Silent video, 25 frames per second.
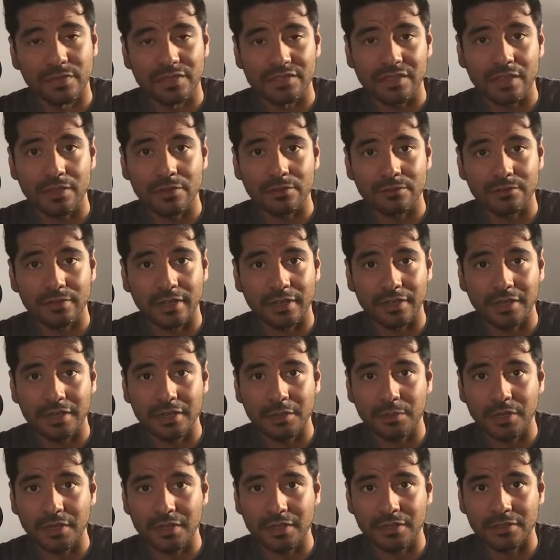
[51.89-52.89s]
out on
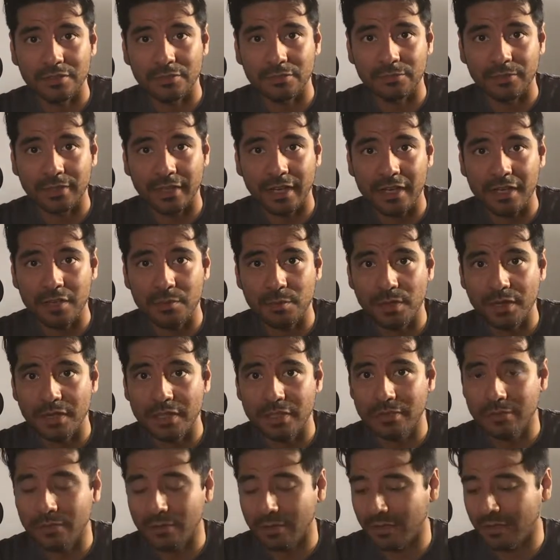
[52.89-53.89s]
anybody or forget
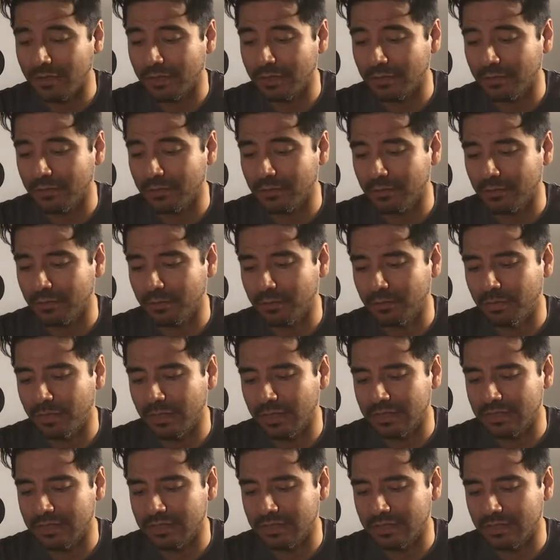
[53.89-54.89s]
anybody,
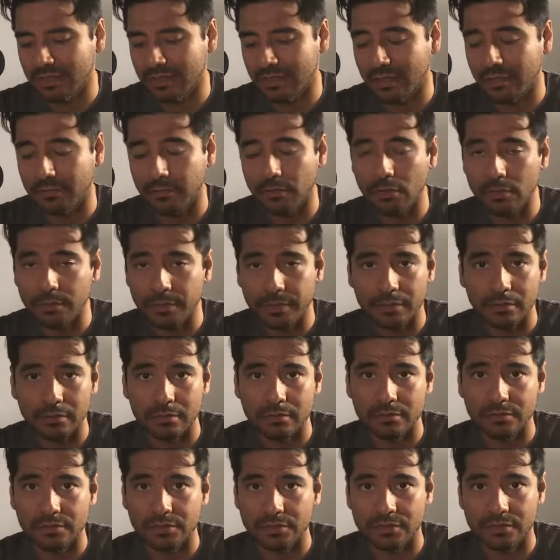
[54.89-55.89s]
but they've all
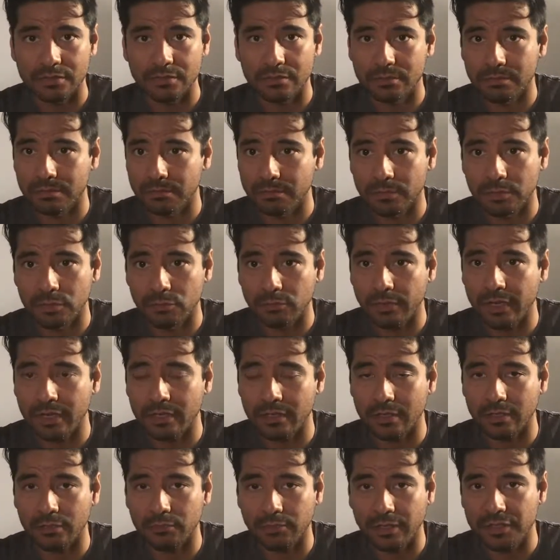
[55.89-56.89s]
been just great
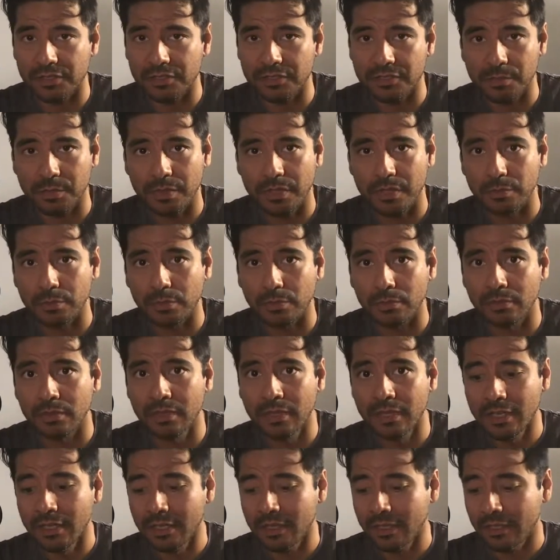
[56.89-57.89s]
and gracious people,
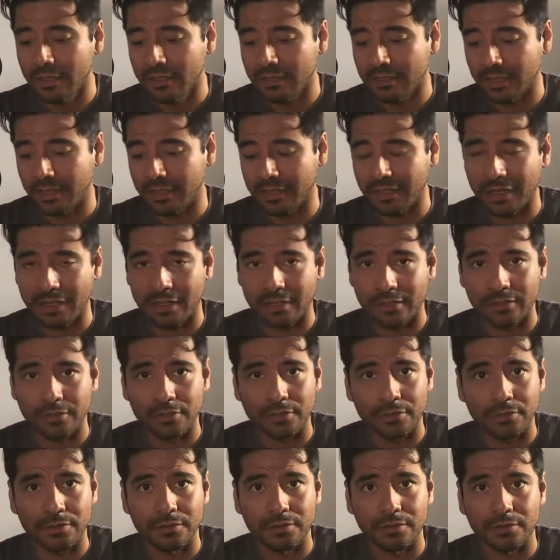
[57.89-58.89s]
dedicating
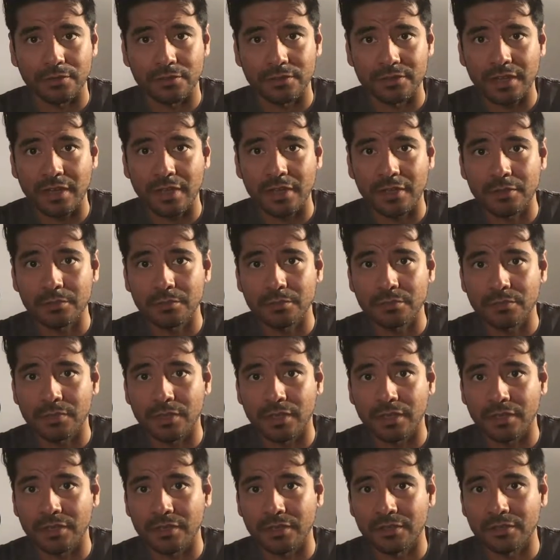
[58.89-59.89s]
their time
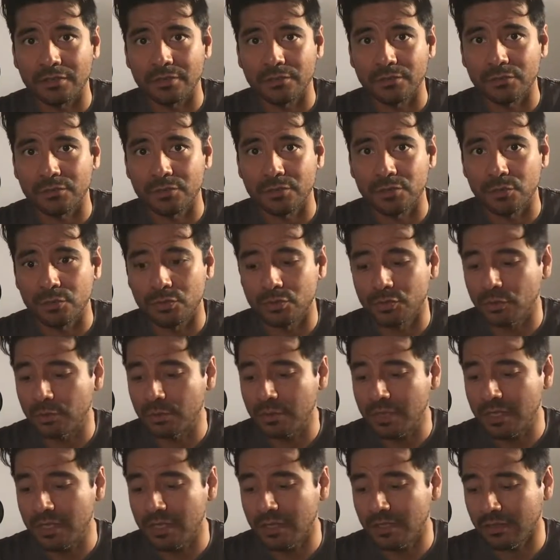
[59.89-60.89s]
to
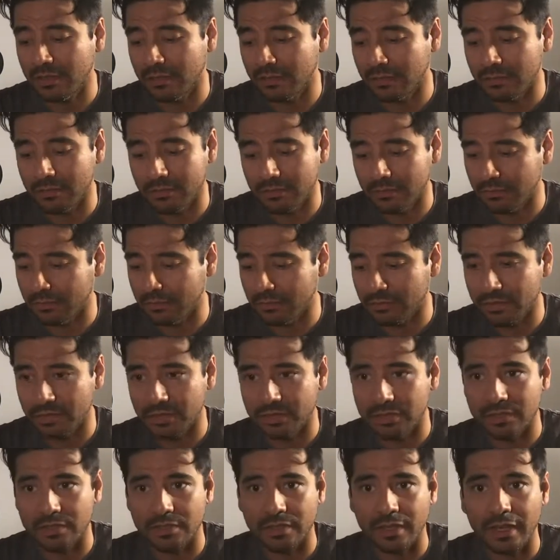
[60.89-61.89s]
me and
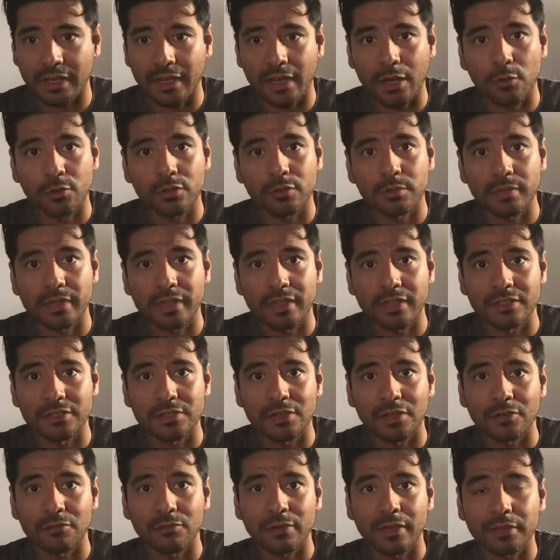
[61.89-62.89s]
just to hang out with me and
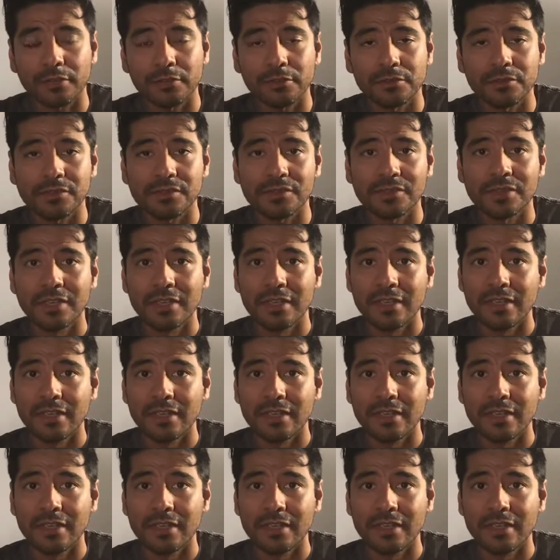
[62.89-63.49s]
talk records.